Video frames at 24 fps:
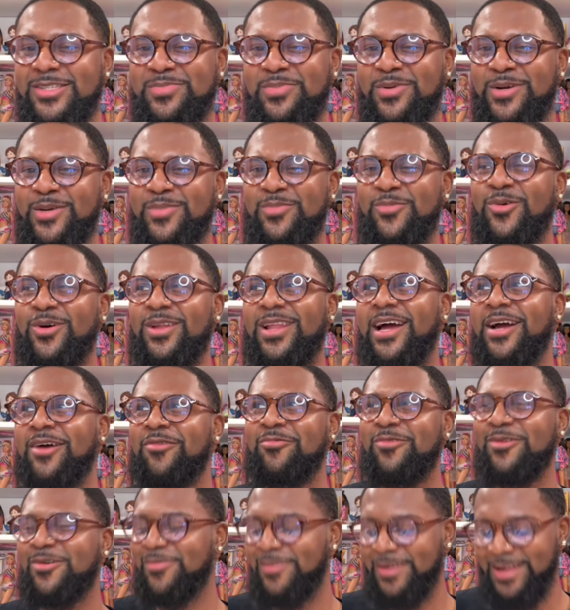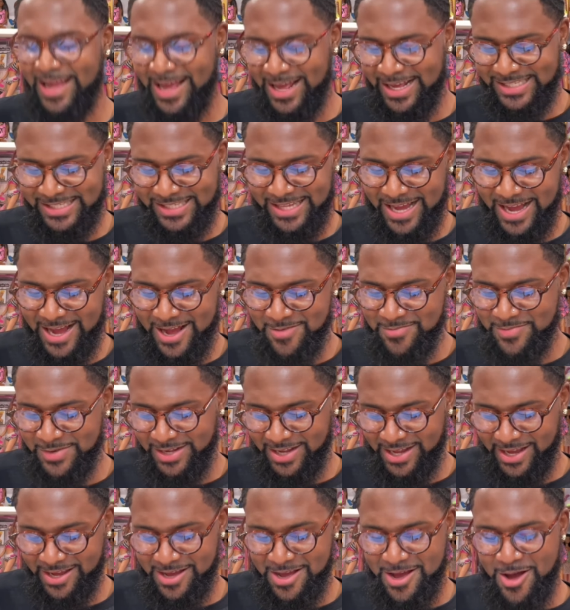pretty more like on a relaxed side, but
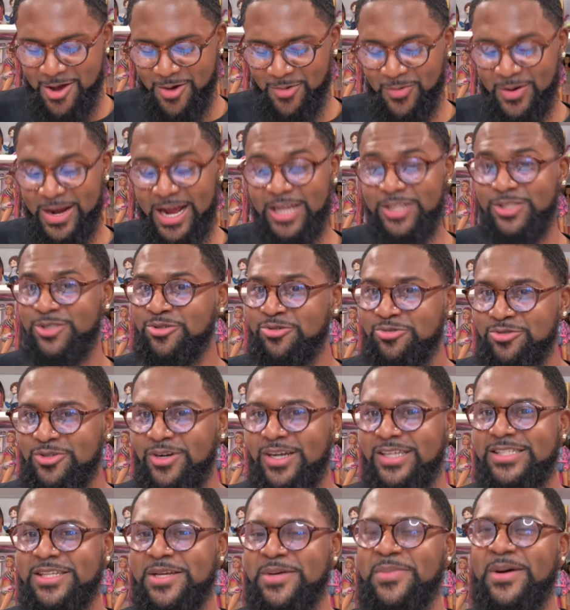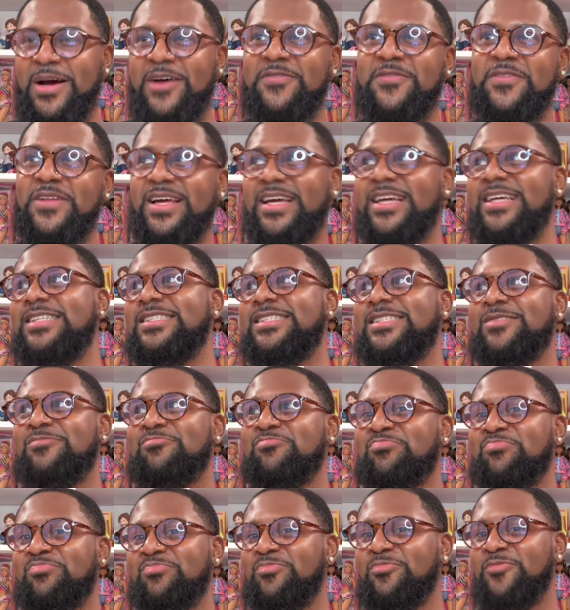like when I do dress up, I feel like it's
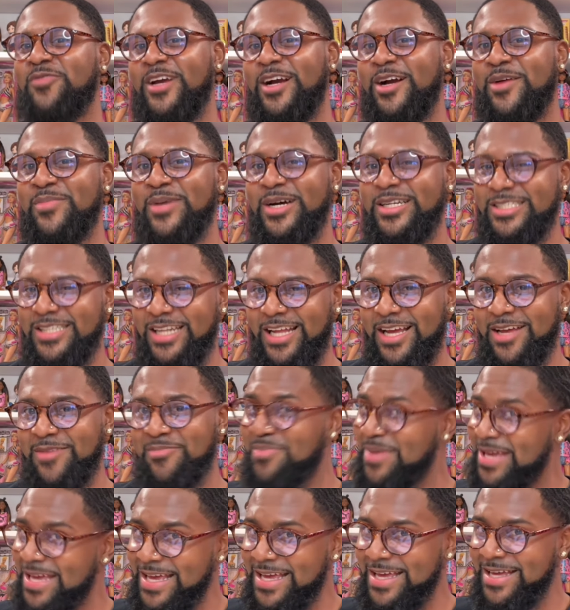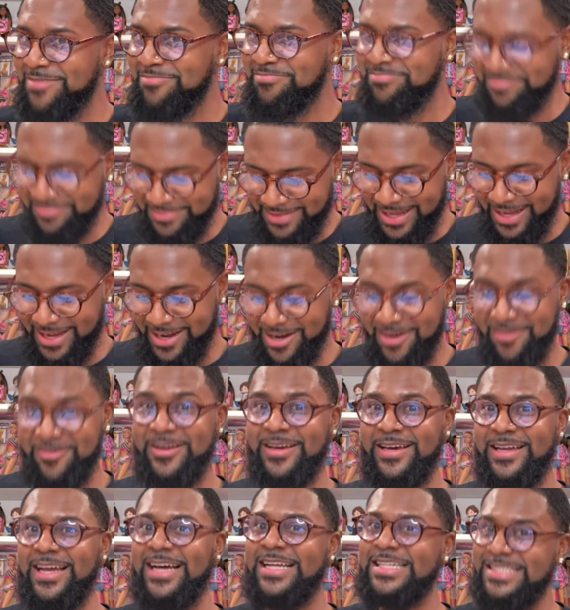very much like me. Like, oh
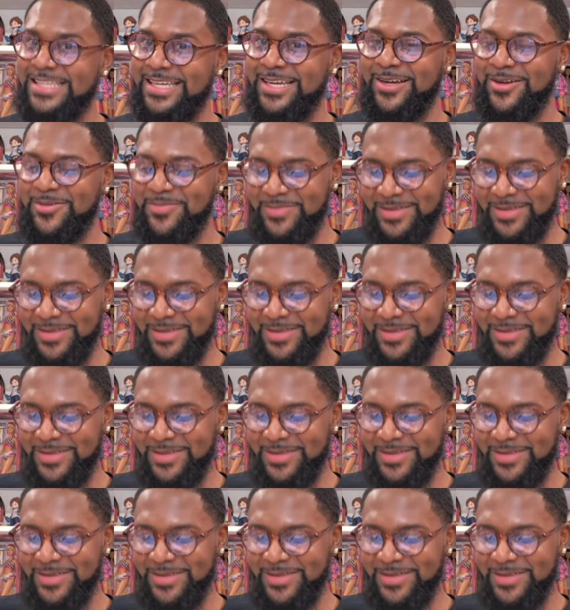yeah, that's him.